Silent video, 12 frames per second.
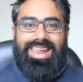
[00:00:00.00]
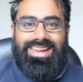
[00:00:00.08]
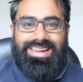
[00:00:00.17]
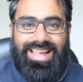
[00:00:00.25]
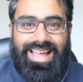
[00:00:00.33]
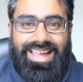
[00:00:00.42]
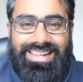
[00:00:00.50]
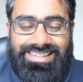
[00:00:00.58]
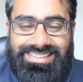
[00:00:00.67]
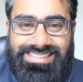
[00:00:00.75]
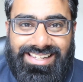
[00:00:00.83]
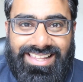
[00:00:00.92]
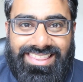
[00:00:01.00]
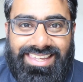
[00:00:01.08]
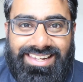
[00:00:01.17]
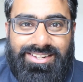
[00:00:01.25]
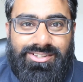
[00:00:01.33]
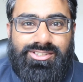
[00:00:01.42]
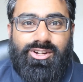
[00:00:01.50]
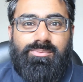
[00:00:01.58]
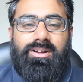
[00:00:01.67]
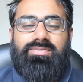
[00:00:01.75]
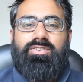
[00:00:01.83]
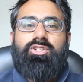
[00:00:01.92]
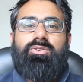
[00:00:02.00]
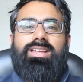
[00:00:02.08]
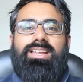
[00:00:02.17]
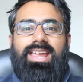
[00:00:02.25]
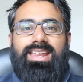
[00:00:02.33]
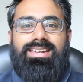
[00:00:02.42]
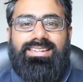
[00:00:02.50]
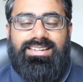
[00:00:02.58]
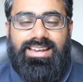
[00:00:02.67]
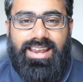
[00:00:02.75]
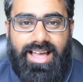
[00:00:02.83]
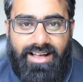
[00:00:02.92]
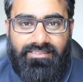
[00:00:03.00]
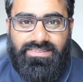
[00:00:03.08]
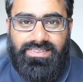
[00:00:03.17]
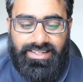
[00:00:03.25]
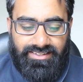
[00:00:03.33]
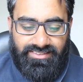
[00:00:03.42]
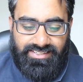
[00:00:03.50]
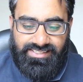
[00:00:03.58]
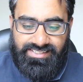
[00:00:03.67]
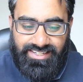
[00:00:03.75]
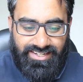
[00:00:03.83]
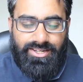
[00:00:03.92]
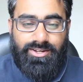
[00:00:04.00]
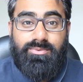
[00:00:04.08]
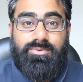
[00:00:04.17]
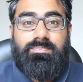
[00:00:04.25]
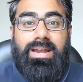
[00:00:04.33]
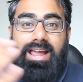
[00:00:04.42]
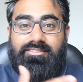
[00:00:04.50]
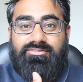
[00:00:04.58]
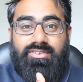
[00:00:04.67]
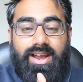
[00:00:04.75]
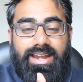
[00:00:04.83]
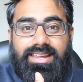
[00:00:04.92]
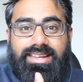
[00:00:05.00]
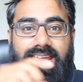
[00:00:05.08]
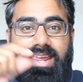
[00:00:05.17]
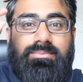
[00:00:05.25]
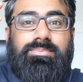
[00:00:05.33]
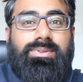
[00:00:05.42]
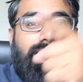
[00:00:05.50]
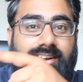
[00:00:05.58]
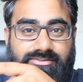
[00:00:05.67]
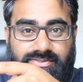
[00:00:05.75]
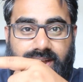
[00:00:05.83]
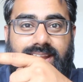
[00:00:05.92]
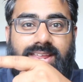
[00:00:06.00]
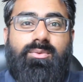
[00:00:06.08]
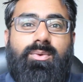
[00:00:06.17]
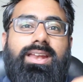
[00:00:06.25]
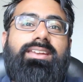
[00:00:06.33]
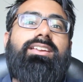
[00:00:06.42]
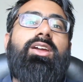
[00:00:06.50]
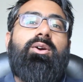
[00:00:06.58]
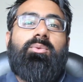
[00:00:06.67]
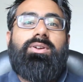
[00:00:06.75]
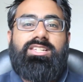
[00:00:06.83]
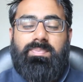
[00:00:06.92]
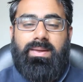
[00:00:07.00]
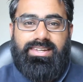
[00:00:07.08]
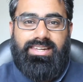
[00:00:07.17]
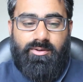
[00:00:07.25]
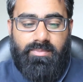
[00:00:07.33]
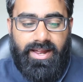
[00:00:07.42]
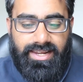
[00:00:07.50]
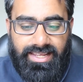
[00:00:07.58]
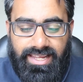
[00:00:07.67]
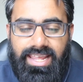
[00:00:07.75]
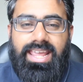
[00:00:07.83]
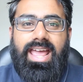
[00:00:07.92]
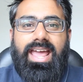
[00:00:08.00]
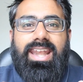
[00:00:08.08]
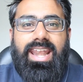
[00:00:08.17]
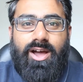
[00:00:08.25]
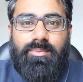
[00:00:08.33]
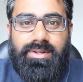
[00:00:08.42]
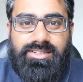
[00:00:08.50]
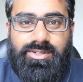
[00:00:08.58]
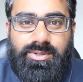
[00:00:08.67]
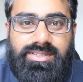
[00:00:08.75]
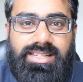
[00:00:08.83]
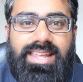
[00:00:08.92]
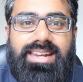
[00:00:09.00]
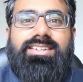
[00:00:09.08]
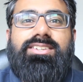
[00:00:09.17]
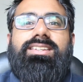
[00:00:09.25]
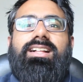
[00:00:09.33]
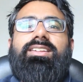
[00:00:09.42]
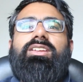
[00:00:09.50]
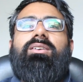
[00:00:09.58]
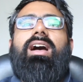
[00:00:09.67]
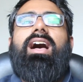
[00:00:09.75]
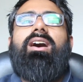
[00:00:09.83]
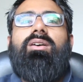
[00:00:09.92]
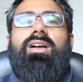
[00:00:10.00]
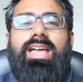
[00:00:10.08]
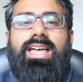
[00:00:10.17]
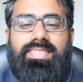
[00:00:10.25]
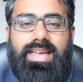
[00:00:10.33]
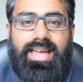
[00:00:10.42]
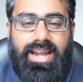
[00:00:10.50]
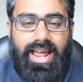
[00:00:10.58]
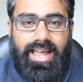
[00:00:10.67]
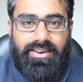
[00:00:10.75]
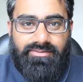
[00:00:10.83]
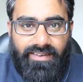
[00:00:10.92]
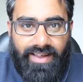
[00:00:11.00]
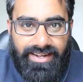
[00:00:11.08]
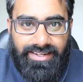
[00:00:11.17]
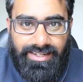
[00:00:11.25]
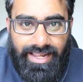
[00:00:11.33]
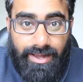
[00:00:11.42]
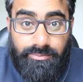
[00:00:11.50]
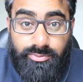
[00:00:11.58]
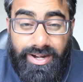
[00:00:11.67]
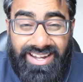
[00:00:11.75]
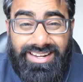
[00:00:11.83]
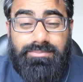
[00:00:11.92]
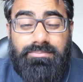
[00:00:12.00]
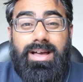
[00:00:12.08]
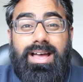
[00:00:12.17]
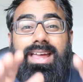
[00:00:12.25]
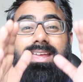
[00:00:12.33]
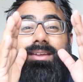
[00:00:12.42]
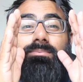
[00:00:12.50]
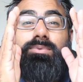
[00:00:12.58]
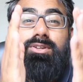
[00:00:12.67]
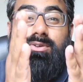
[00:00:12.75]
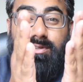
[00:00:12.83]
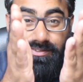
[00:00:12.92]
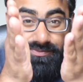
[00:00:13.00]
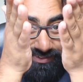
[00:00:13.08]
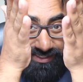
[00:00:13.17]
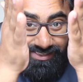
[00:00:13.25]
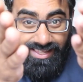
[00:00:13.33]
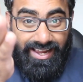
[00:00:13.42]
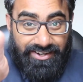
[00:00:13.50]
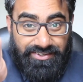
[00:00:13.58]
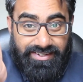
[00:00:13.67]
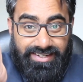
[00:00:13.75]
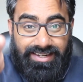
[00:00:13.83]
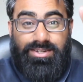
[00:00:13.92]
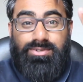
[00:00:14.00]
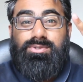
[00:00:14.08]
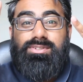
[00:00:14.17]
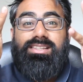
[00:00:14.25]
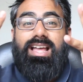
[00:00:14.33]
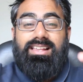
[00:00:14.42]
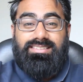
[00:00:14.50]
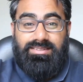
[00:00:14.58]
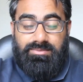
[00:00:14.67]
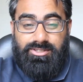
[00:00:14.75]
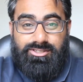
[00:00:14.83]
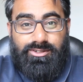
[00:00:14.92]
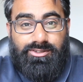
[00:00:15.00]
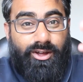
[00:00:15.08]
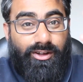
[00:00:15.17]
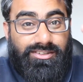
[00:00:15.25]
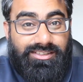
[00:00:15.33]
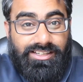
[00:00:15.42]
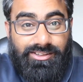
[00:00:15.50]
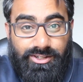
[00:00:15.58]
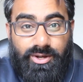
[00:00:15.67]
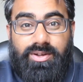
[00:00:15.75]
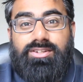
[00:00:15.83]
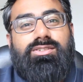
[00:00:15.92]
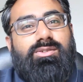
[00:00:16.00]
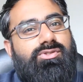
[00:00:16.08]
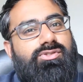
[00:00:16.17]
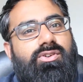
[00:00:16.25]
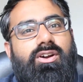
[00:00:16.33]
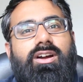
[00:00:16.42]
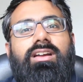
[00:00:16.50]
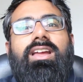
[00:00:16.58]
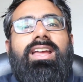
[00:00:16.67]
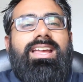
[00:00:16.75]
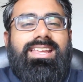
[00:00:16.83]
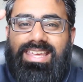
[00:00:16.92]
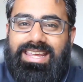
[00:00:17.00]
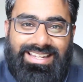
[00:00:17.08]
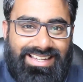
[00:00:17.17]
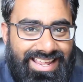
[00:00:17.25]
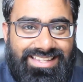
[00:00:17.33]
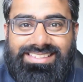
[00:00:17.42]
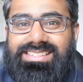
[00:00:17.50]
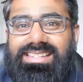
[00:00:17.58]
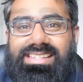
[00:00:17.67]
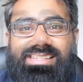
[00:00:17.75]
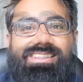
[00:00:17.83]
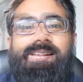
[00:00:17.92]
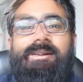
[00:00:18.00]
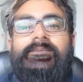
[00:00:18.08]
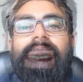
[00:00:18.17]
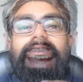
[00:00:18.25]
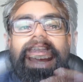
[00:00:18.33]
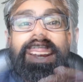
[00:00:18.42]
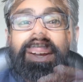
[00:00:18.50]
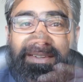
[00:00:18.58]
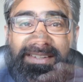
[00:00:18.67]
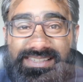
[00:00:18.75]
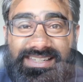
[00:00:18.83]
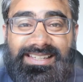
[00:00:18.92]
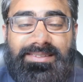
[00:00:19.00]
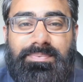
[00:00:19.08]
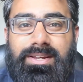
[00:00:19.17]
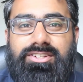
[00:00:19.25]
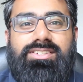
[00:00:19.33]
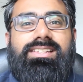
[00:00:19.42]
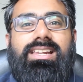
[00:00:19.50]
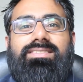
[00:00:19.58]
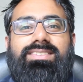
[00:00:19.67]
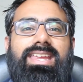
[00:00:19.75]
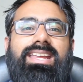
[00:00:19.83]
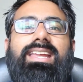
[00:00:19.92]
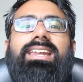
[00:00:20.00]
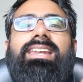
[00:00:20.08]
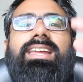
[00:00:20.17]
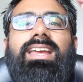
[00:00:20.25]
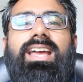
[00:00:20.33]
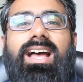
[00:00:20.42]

hey guys, thank you so much for tuning in. Lovely to see you. Black Friday came, Black Friday went, we spent our money, and now I'm so excited to tell you how that I finally upgraded my beautiful little 100D who's lasting me so long, still going so strong. Kit lenses. Going to see the pictures that I've taken